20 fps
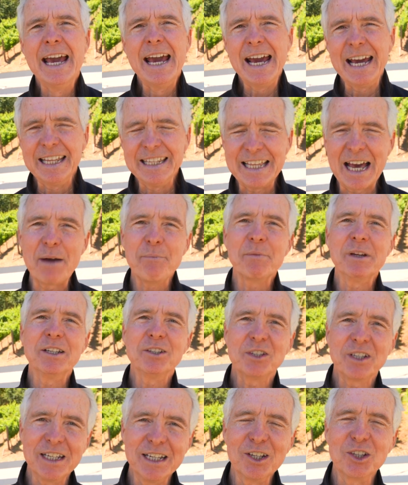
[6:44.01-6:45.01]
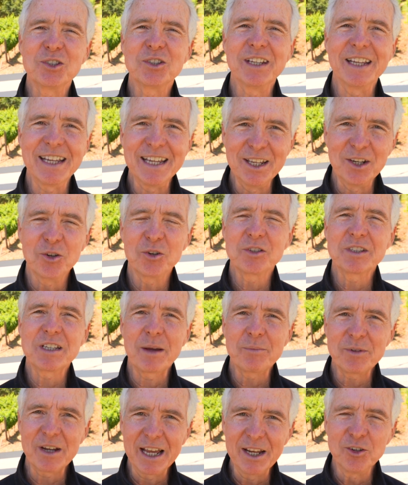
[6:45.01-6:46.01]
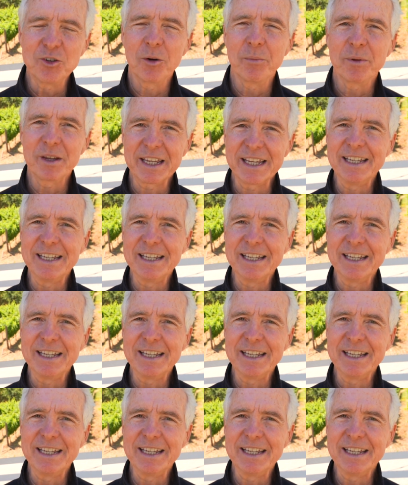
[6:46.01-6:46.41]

And that means he is to intercept entropy.